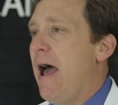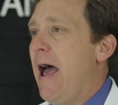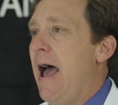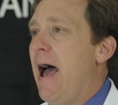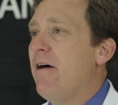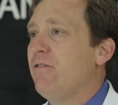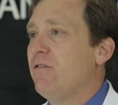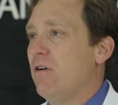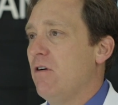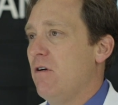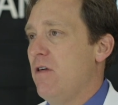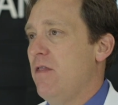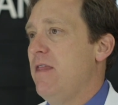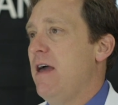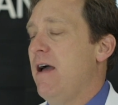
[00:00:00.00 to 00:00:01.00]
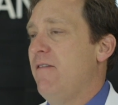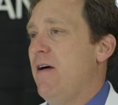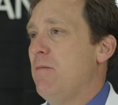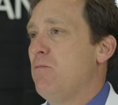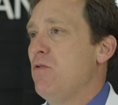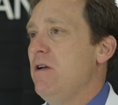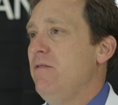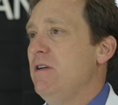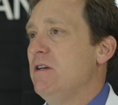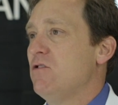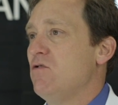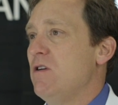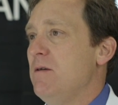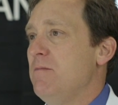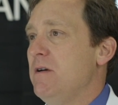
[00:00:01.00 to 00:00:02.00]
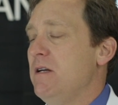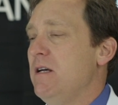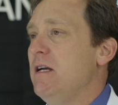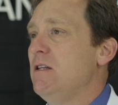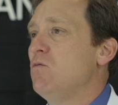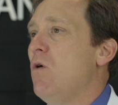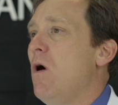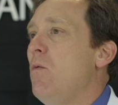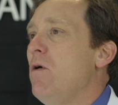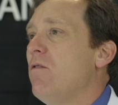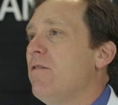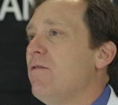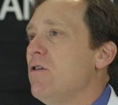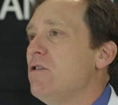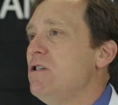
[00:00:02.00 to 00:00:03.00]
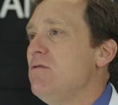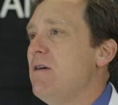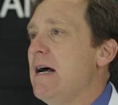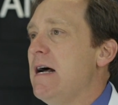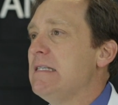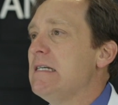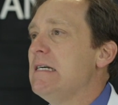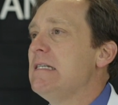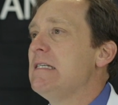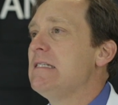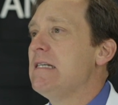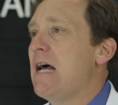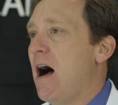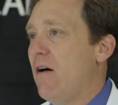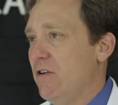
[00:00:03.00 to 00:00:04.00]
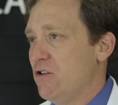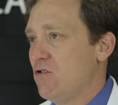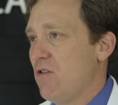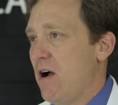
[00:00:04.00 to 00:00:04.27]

after they have had previous treatment, it's what we refer to as salvage